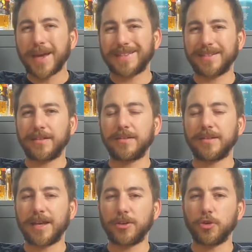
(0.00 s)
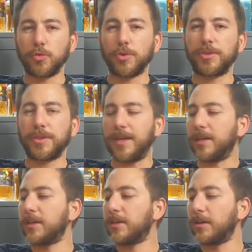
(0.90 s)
better than you would think